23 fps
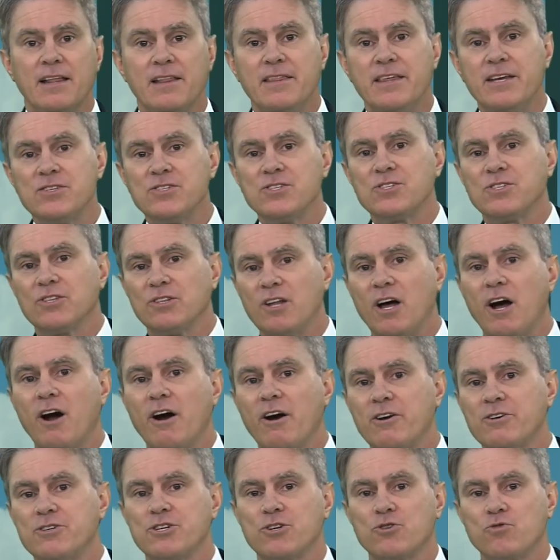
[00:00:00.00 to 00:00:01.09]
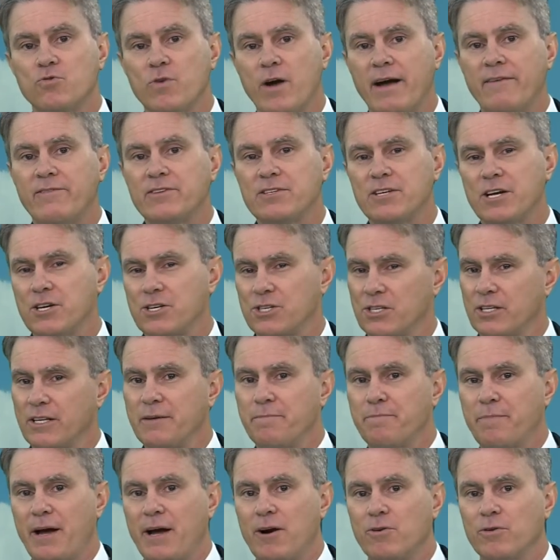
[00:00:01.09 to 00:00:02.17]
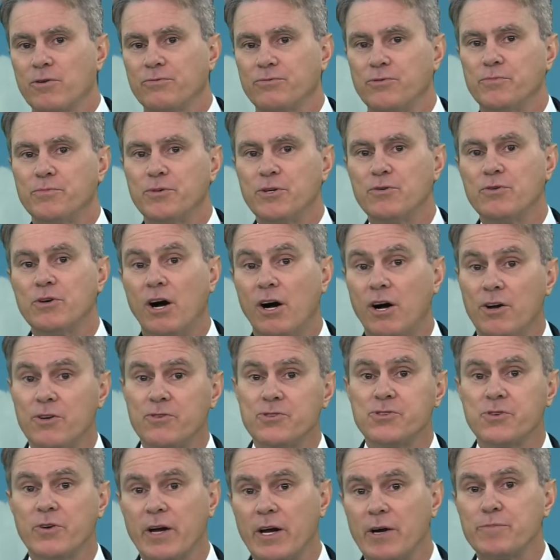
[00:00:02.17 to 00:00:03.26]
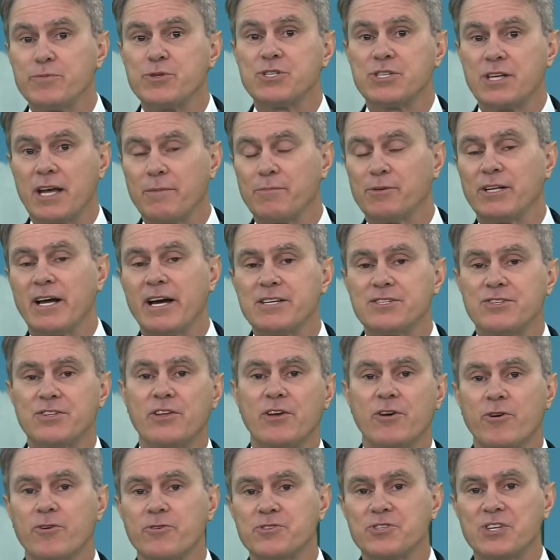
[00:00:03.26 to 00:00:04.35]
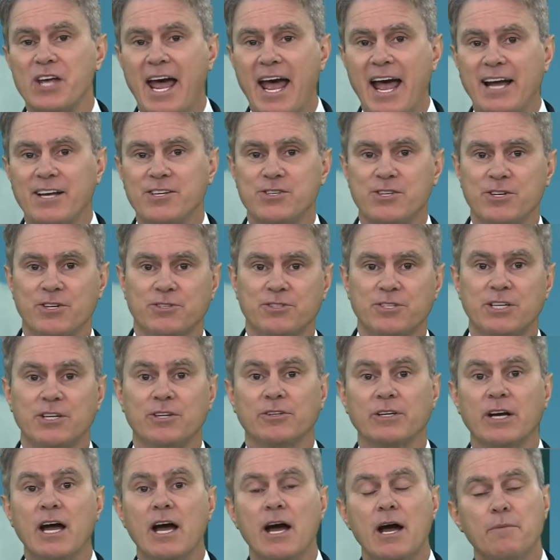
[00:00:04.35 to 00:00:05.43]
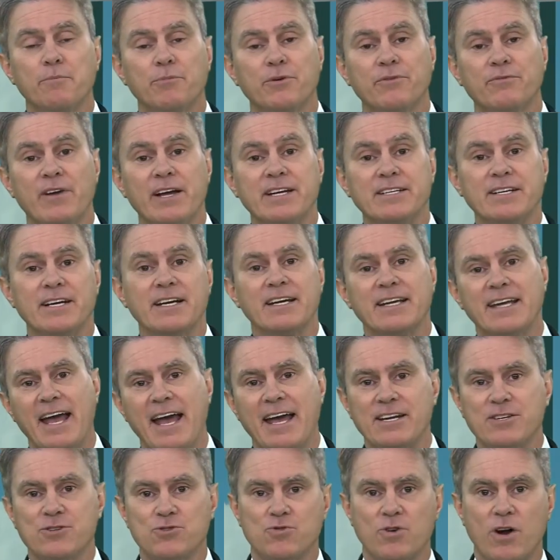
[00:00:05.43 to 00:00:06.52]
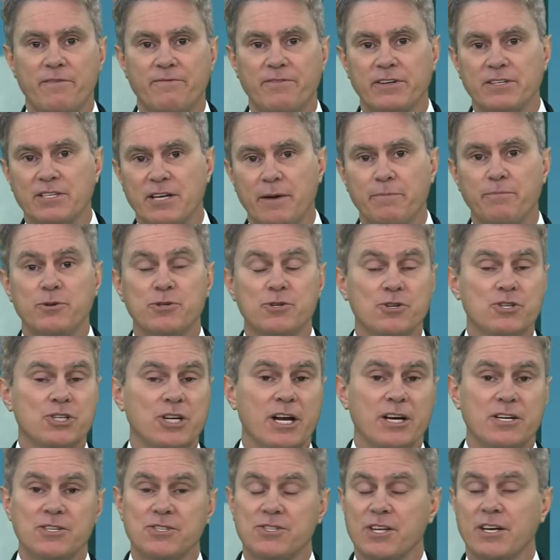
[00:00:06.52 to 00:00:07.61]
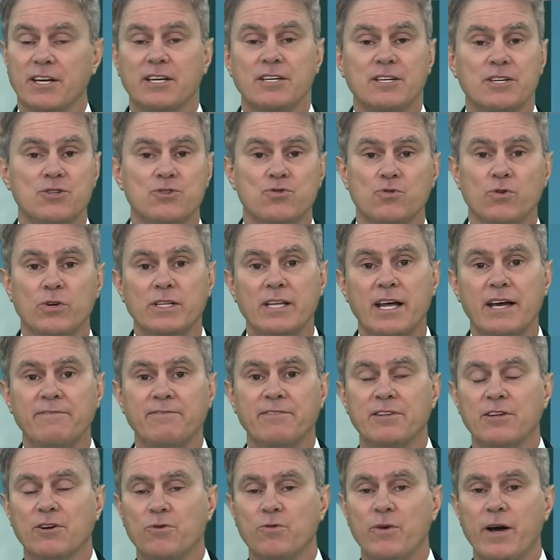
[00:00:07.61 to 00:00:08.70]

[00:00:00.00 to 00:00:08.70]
This large, gravitationally powerful moon also helps stabilize the Earth's axial tilt, preventing catastrophic temperature changes that can destroy life in the